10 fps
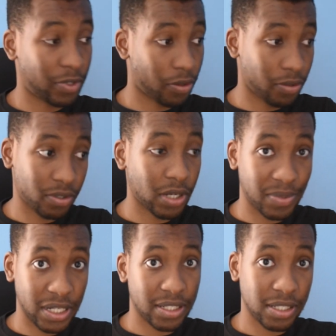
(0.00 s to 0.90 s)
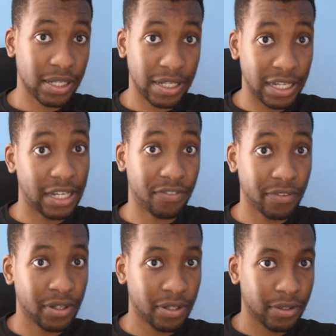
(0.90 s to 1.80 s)
those subjects,
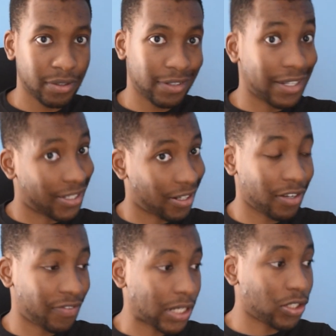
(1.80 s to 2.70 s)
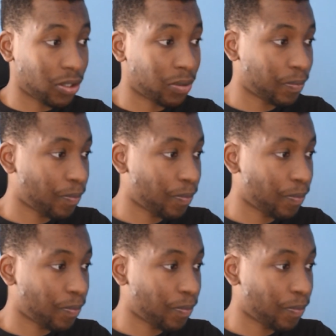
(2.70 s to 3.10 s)
if it's going to affect you,